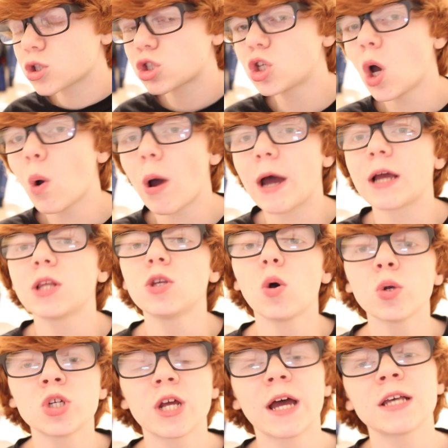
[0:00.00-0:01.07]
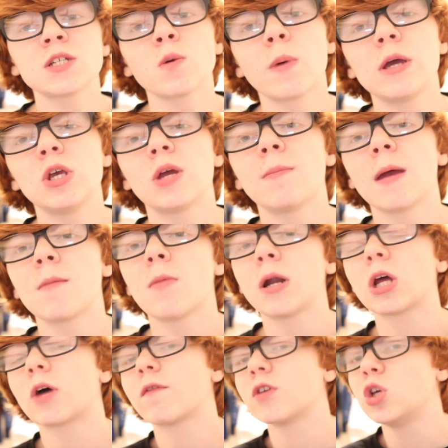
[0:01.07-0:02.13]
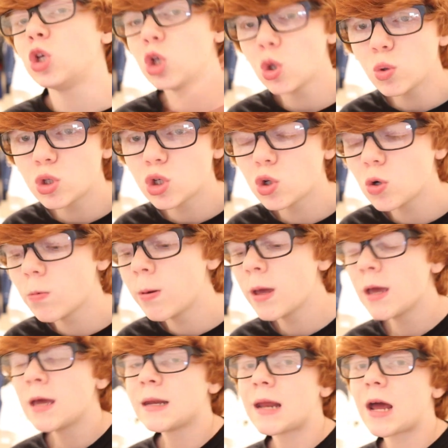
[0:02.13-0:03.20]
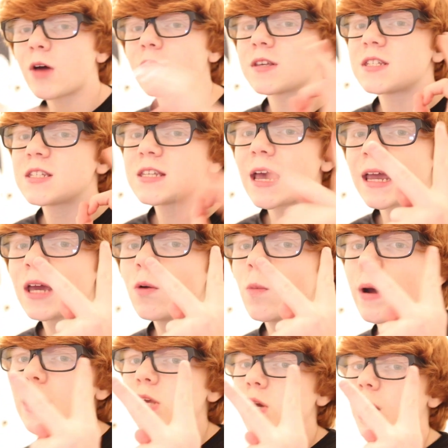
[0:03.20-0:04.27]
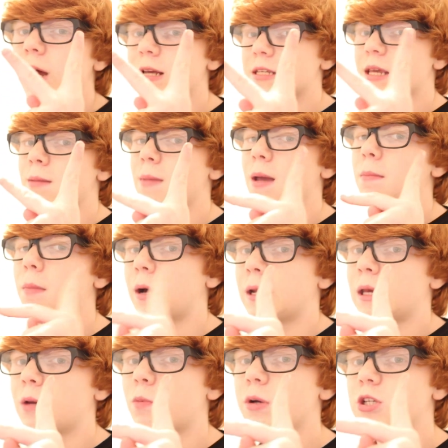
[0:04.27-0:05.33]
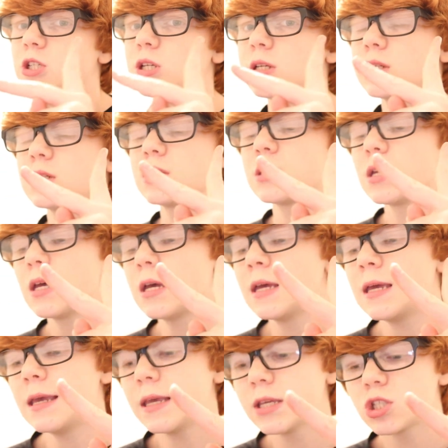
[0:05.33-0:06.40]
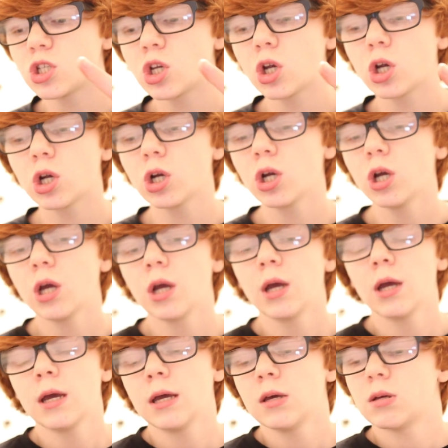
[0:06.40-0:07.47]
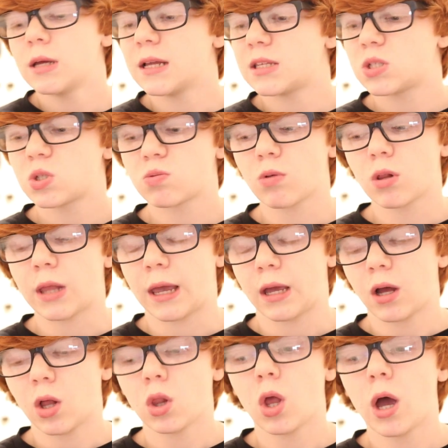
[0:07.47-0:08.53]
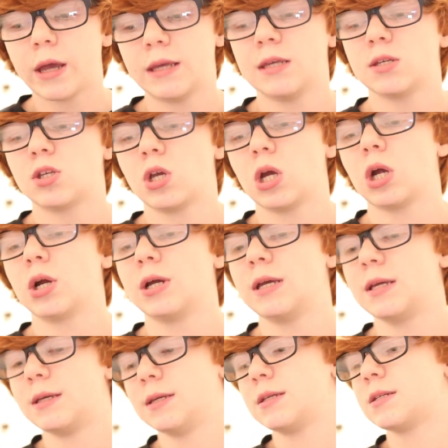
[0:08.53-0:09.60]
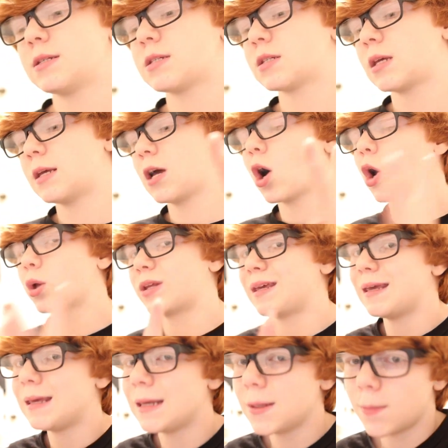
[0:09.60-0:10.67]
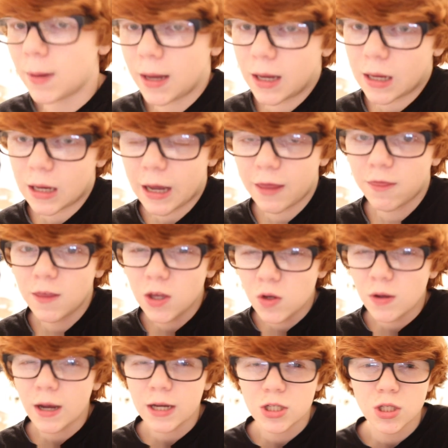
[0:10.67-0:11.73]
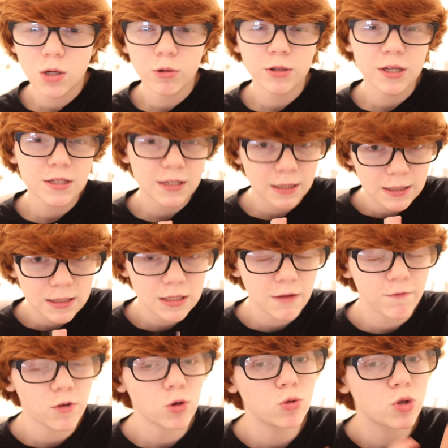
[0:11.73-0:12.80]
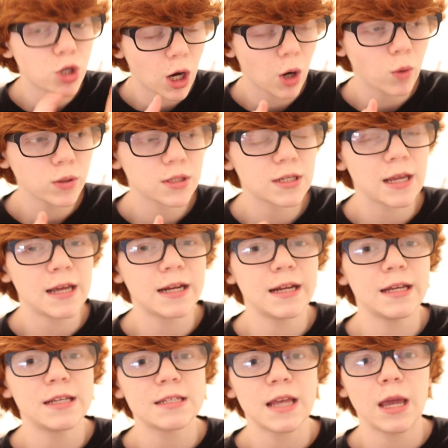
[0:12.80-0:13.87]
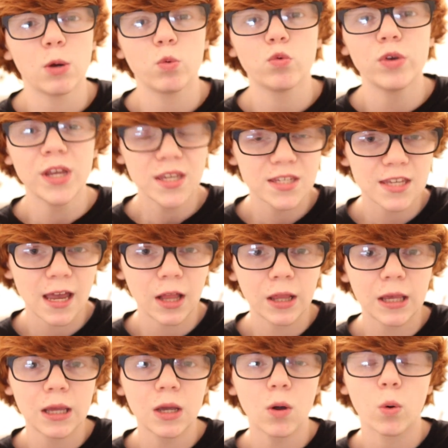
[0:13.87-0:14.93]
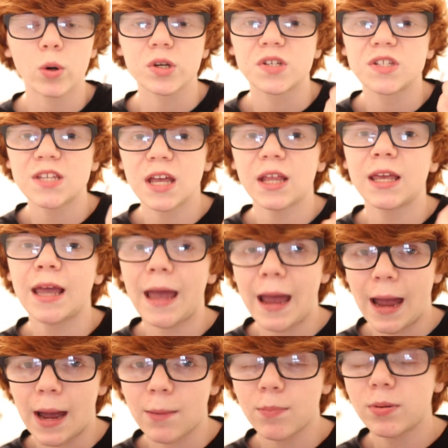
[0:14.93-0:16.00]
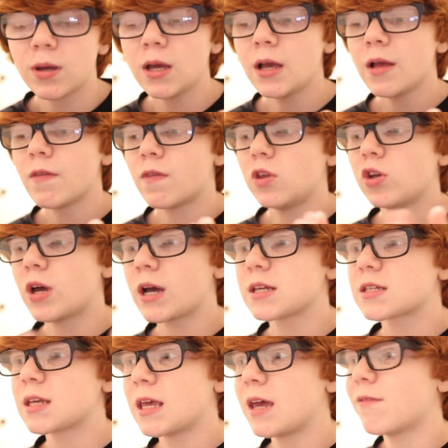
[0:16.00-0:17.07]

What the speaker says: So I've told you guys the way you can make money off of YouTube. Now the second way you guys can make money, which is easier, it's like a lot easier, is called eBay. I think you guys know what this is. If you don't, it is a reselling or selling app that you guys can